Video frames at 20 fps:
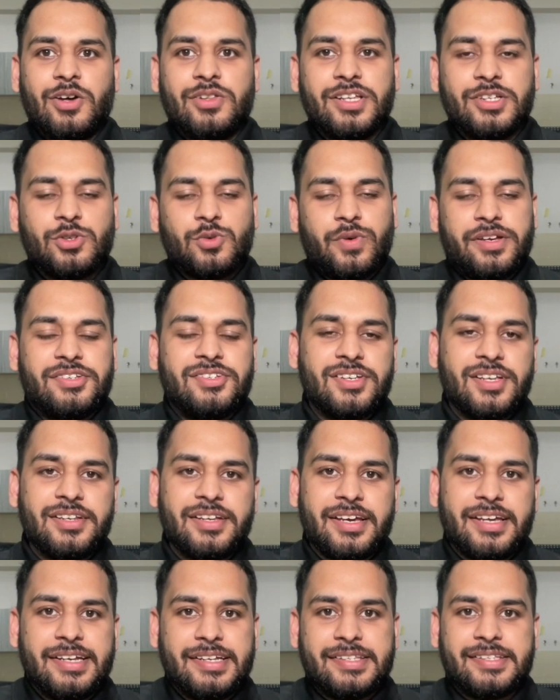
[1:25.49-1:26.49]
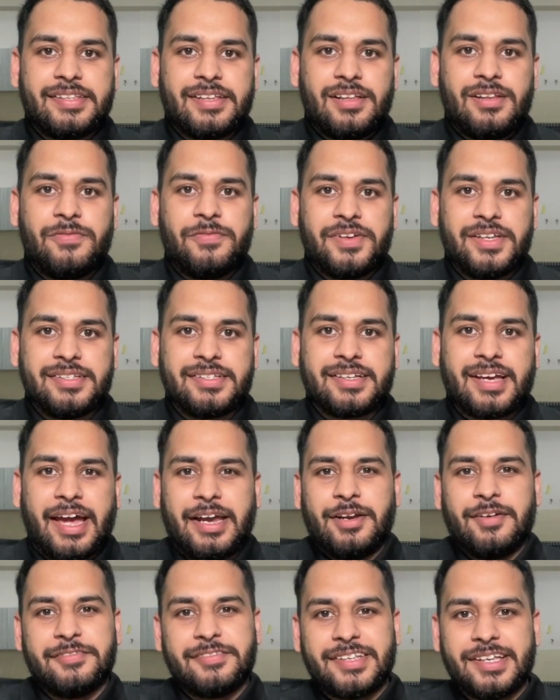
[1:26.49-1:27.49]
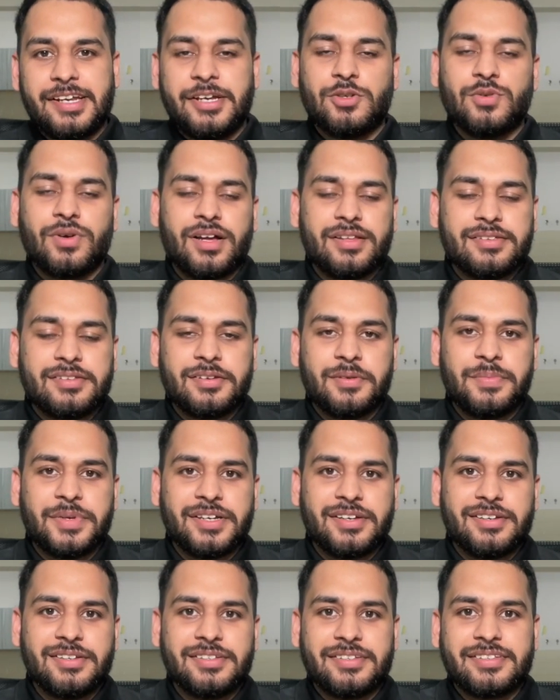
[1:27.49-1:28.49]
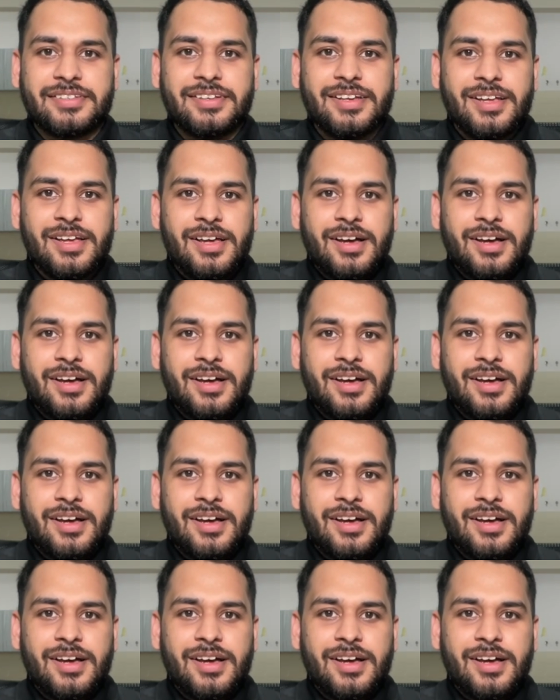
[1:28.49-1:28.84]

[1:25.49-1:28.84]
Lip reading: this question in itself is kind of silly to answer because